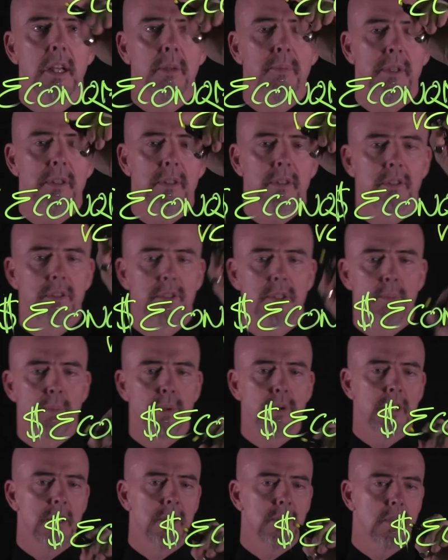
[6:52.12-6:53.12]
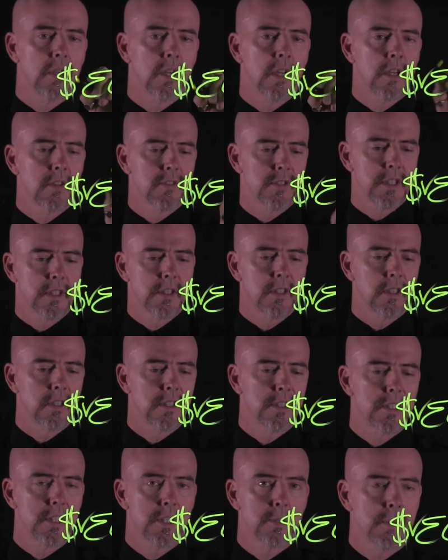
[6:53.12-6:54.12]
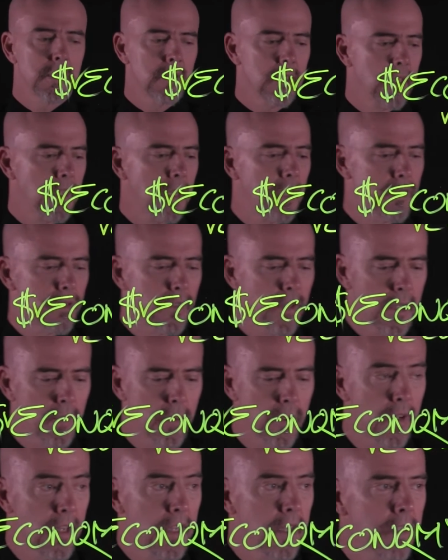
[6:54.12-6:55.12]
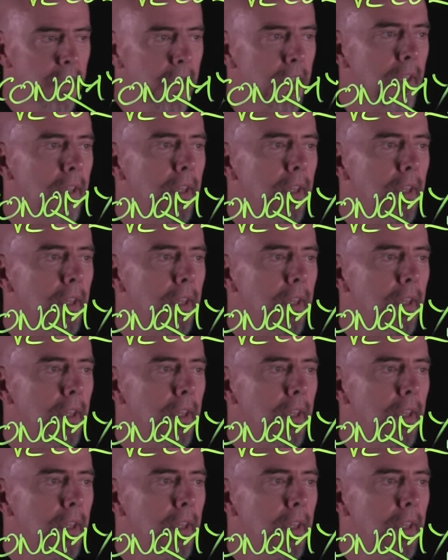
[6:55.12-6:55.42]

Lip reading: element to put in your life cycle assessment as you go around